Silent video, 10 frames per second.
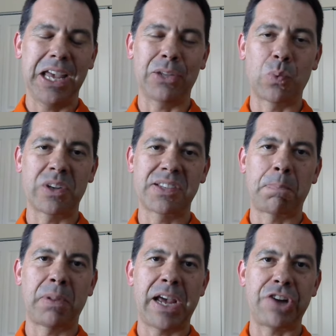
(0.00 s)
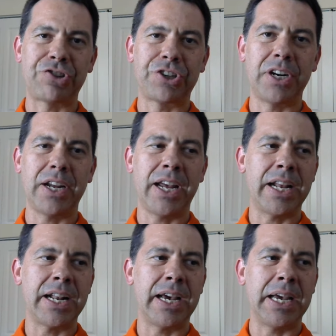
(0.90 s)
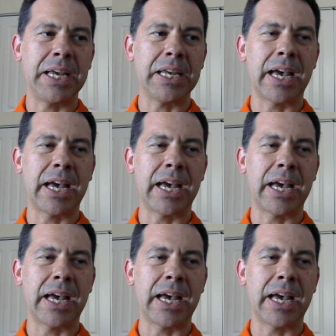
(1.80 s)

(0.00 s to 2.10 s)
It was a pleasure, and I,